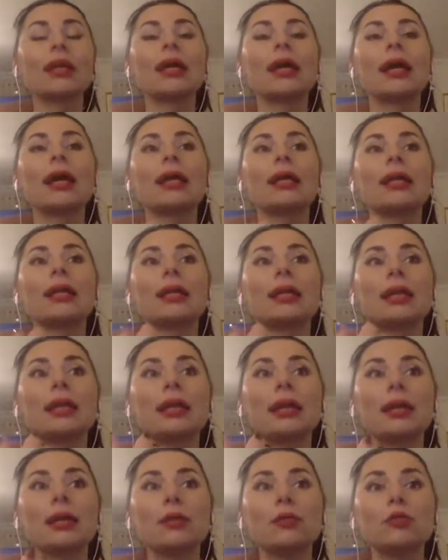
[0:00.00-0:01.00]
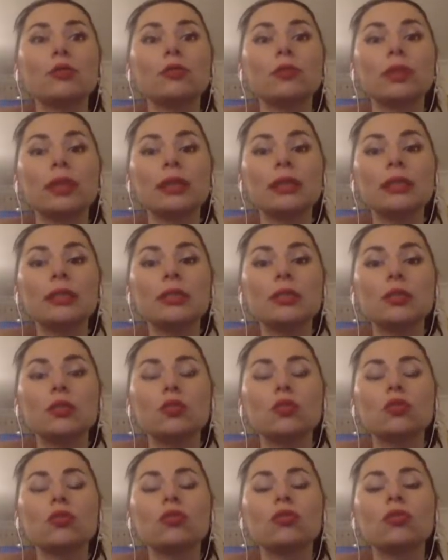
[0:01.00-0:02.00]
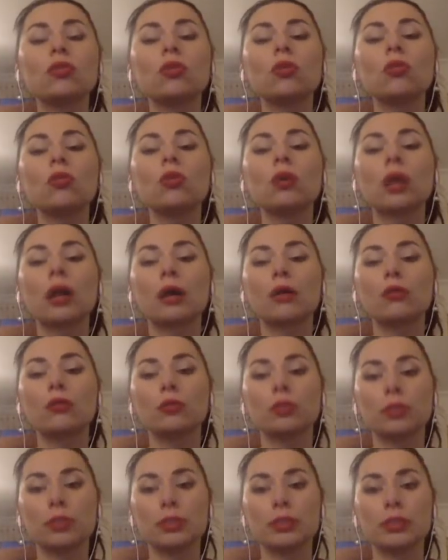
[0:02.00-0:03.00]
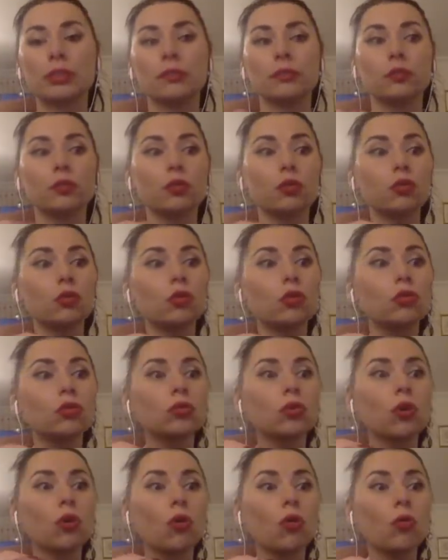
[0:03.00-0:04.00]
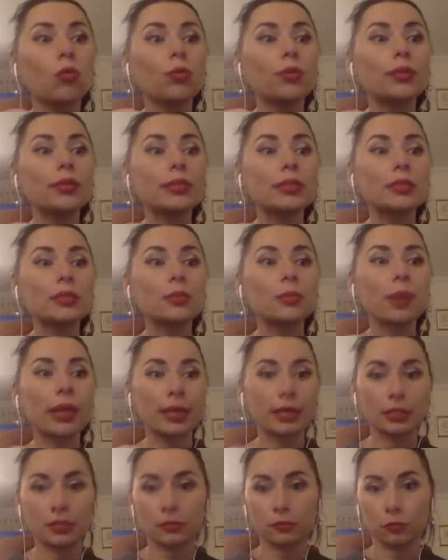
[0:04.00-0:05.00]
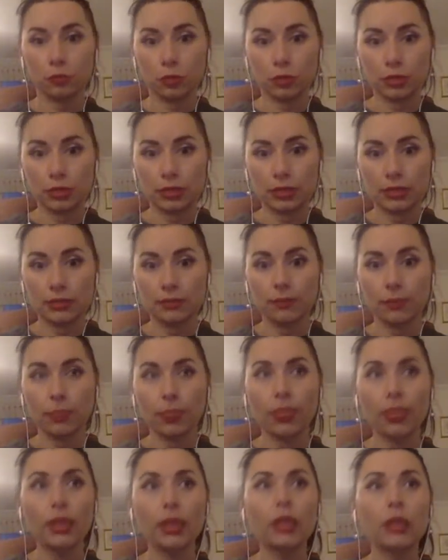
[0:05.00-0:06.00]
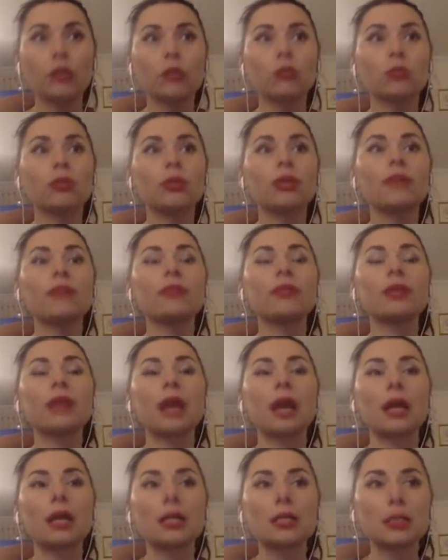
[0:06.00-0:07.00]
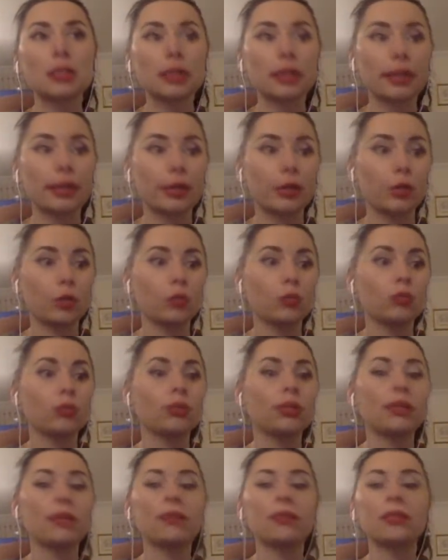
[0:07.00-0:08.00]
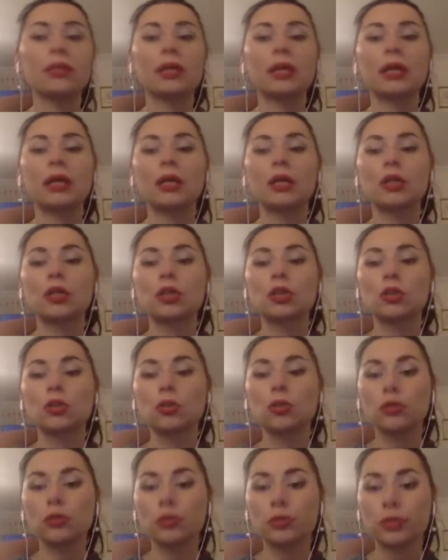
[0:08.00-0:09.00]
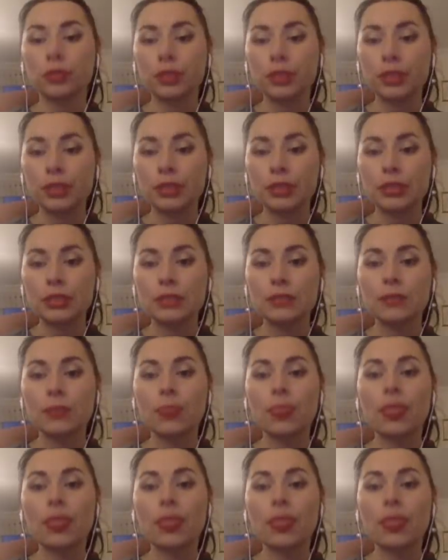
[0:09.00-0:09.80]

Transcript: And a lot of ladies, you don't know how to receive. You don't open space for this. You never ask help. You never show your needs.